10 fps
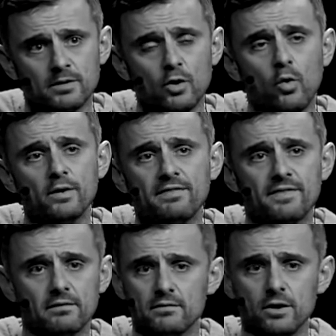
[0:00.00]
The
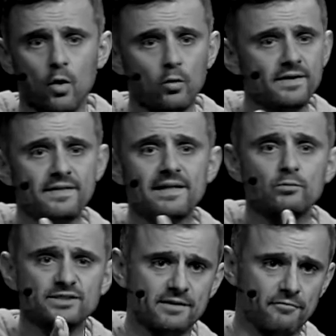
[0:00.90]
only thing that
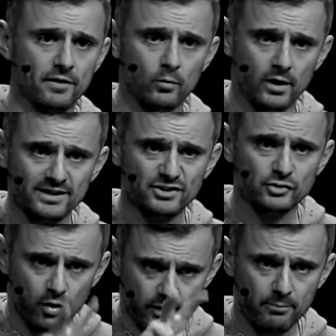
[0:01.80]
was different when I
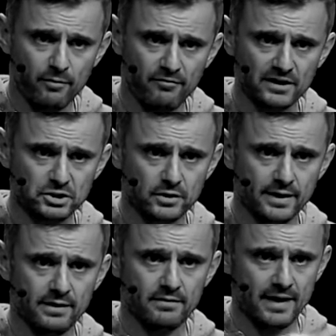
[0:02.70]
started
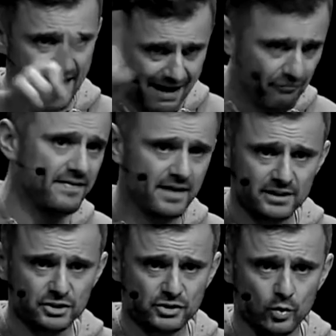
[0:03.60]
professionally than everything
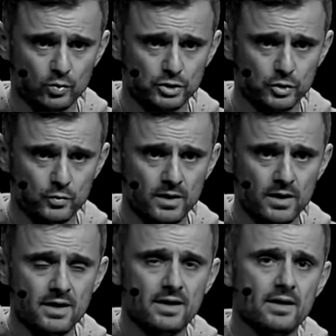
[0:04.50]
I just told you
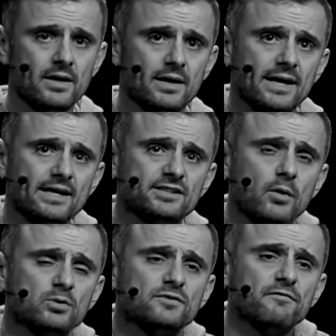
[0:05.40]
is I
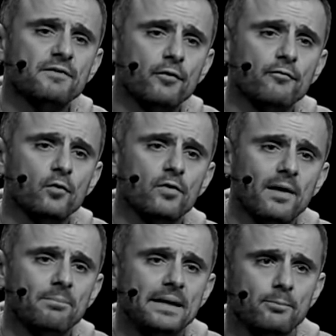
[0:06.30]
was fearful
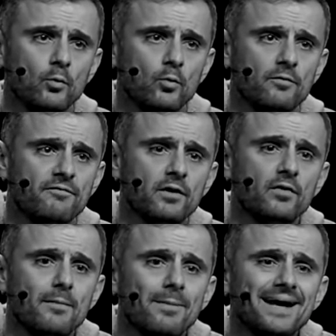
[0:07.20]
that people would feel
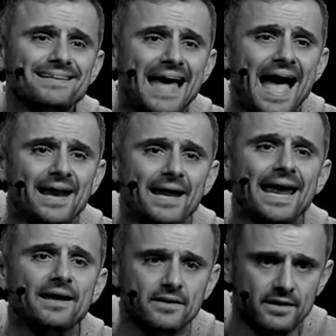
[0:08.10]
that my dad
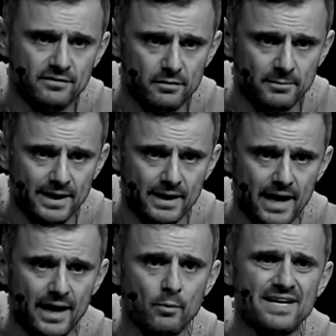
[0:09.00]
handed it to me
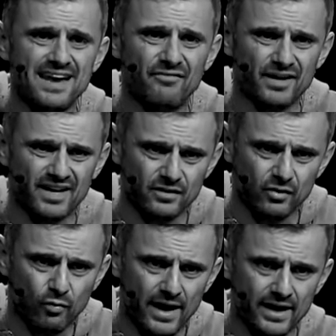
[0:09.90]
and I would never get the
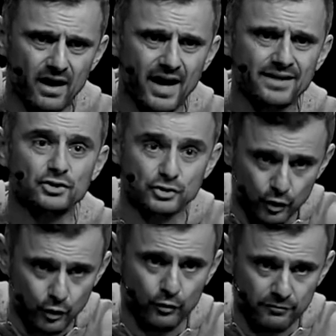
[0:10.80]
credit I
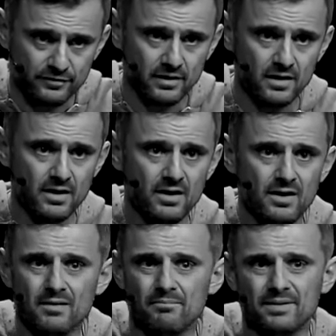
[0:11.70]
deserved.
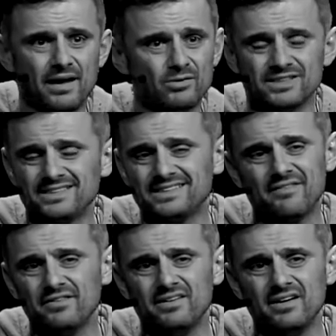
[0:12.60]
But that was a
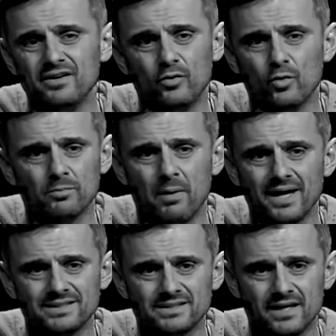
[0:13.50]
17-year-old
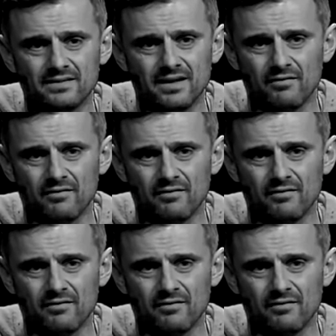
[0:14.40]
mindset that